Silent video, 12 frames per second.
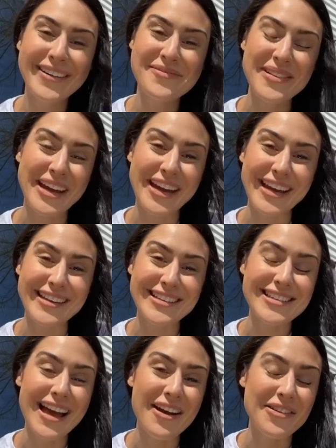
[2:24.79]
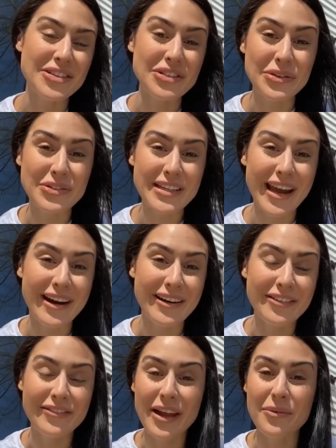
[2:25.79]
because I was so scared
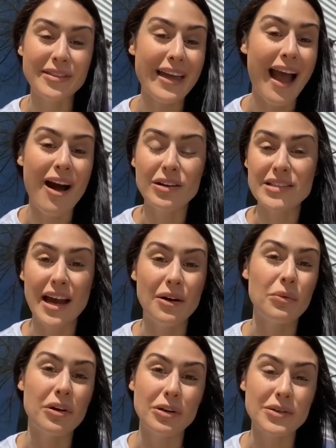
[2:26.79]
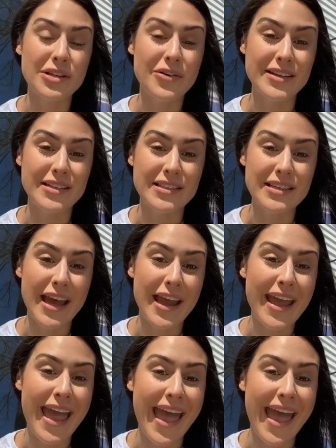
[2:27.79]
of what the outside world was going to say.